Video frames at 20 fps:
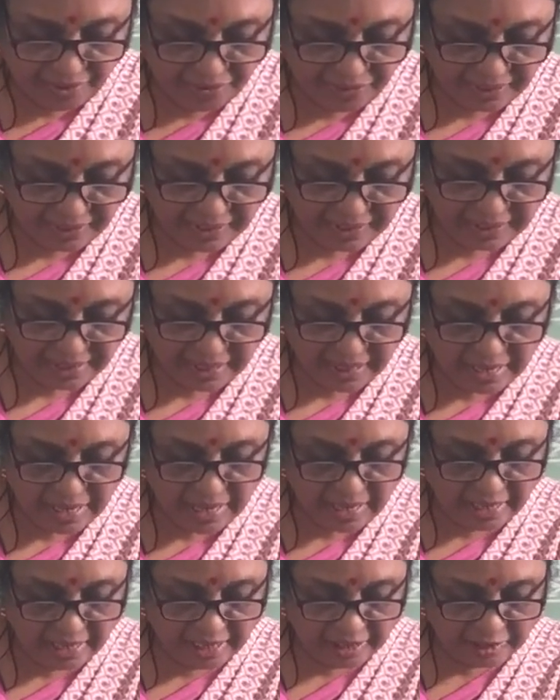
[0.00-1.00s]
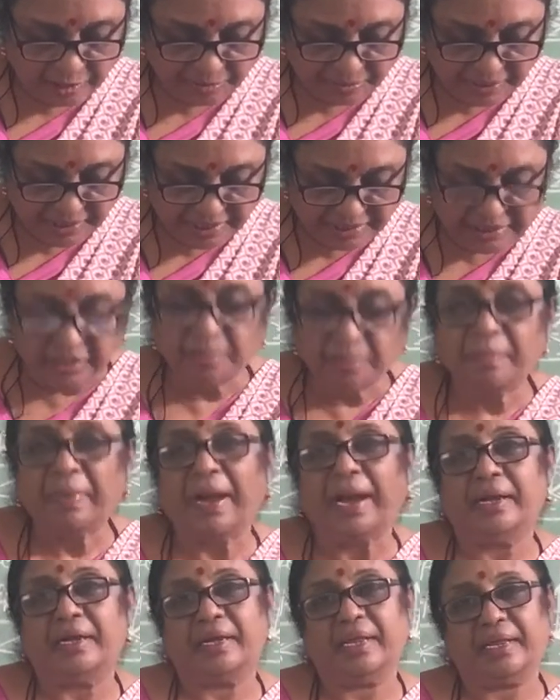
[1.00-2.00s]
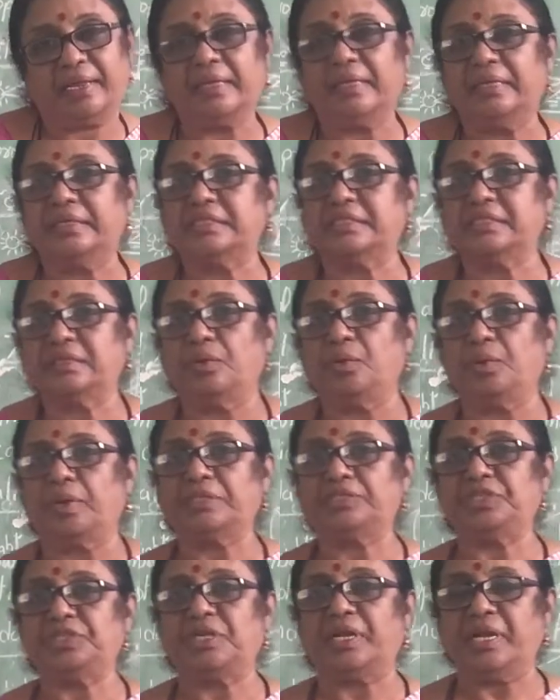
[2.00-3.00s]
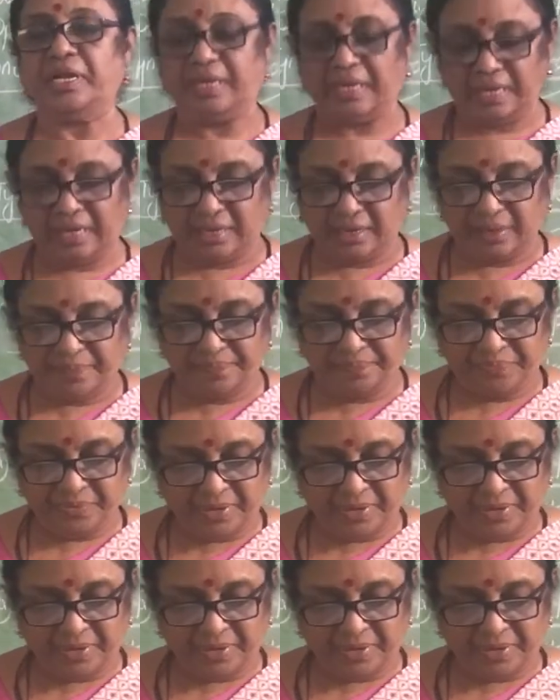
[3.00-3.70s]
for the dispersed particles. Okay, children, clear?